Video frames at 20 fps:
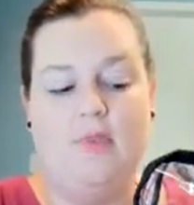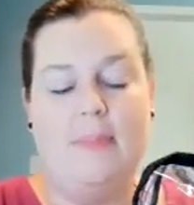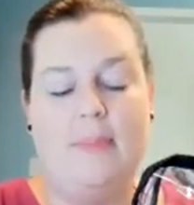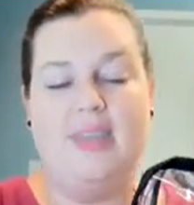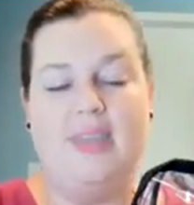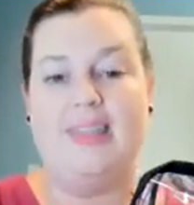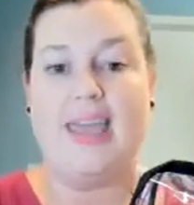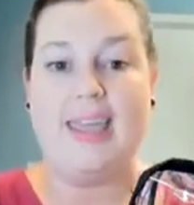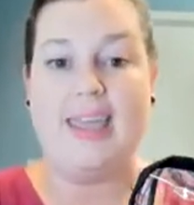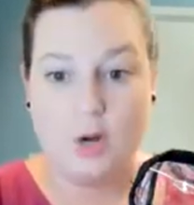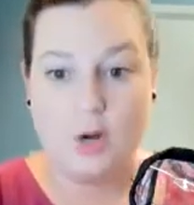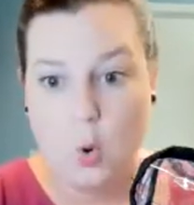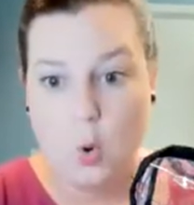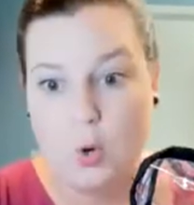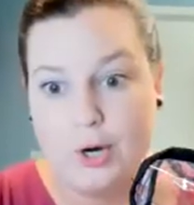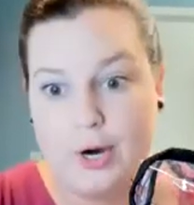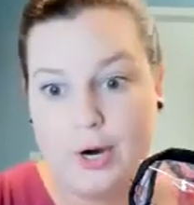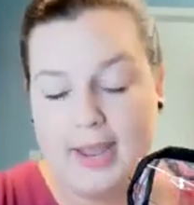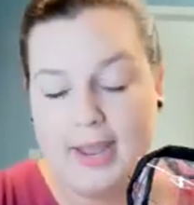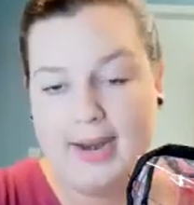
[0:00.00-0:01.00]
I mean, they can
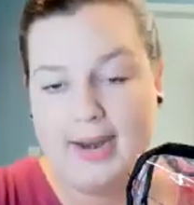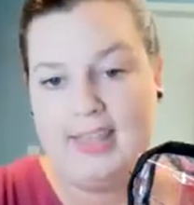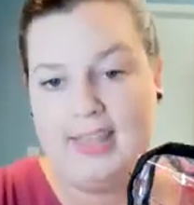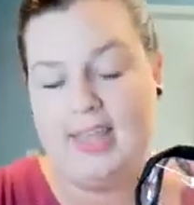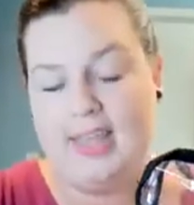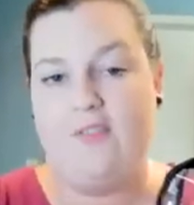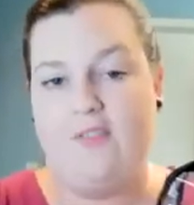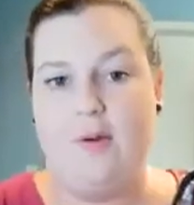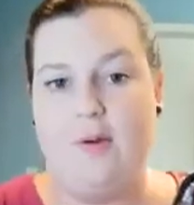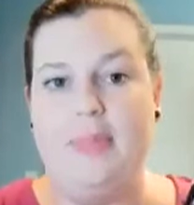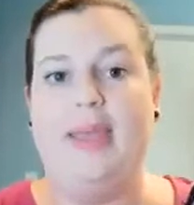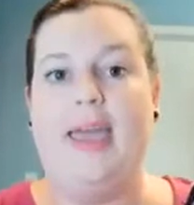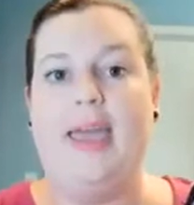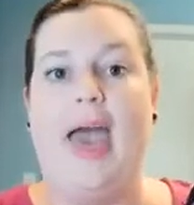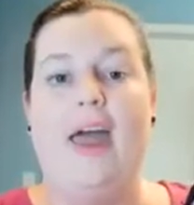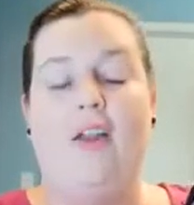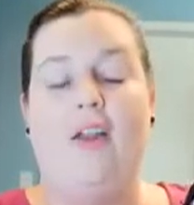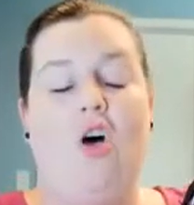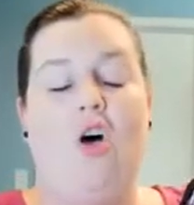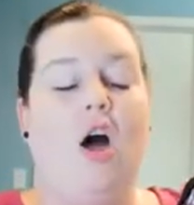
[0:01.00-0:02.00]
order anything from the
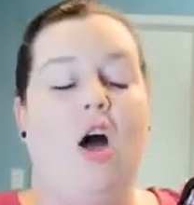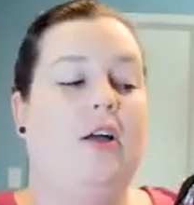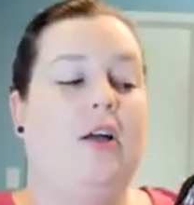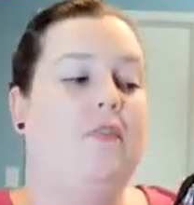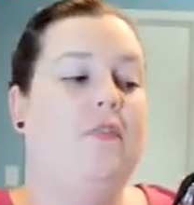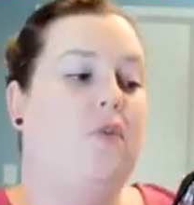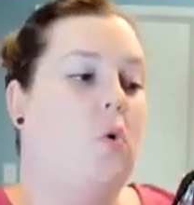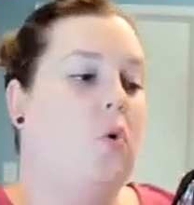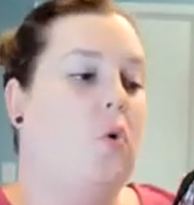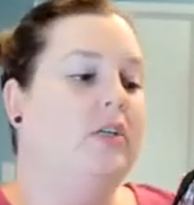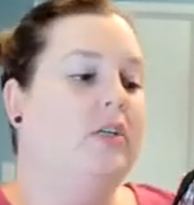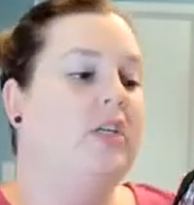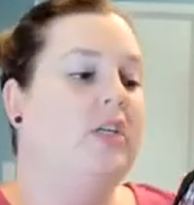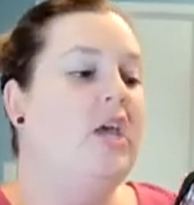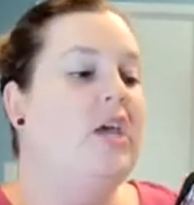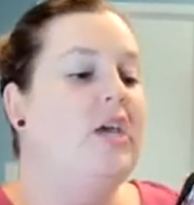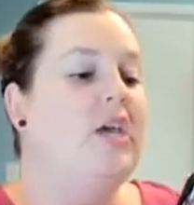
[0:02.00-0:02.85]
catalog, of course.